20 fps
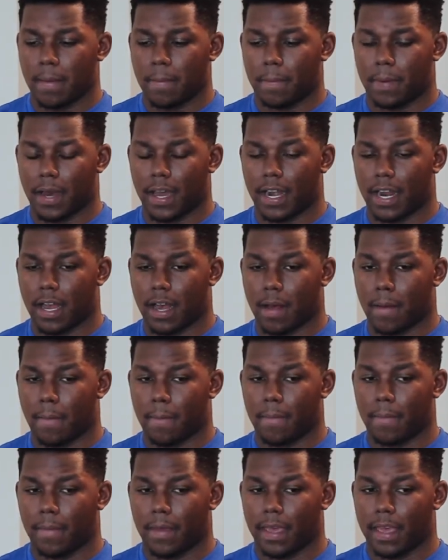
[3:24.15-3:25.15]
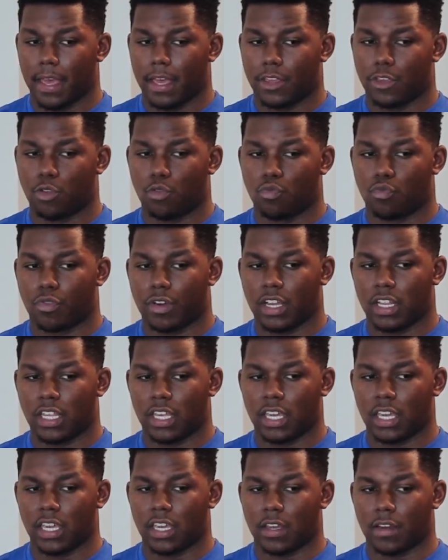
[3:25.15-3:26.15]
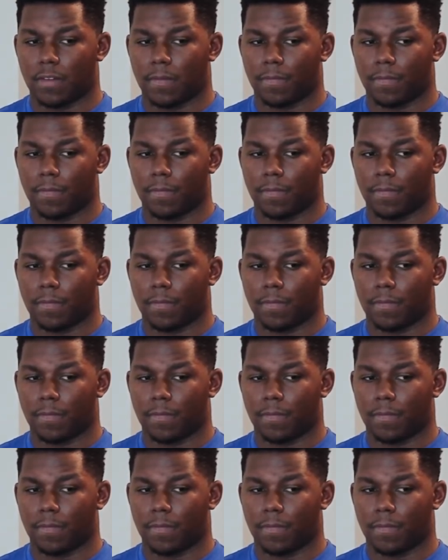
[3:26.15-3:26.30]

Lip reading: But you really